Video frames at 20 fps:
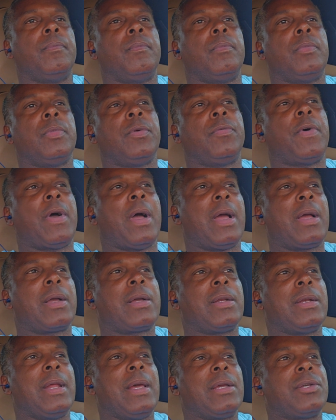Divine
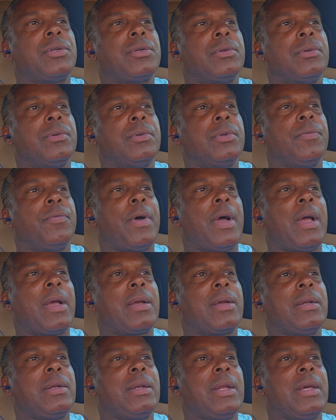connection. Divine
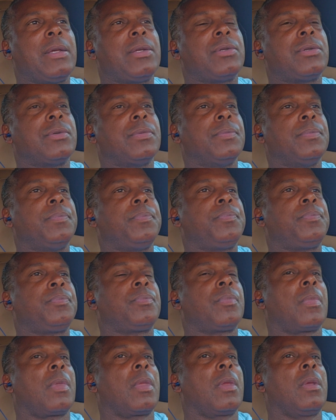connection.
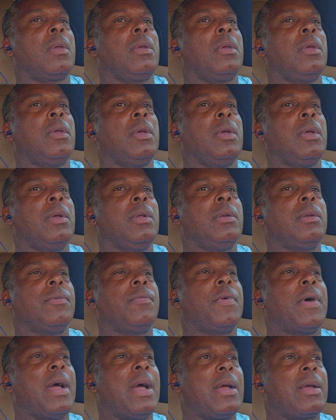
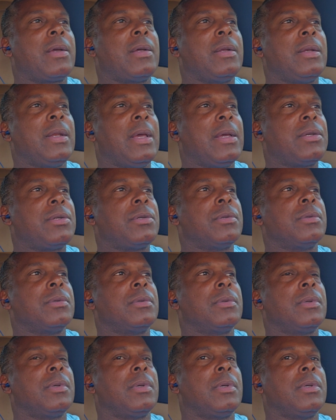Divine connection
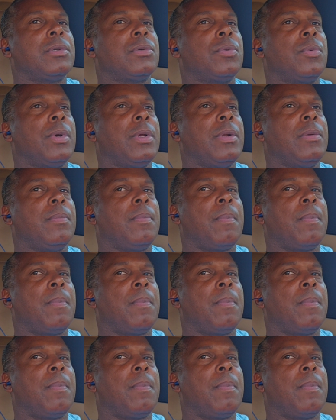is when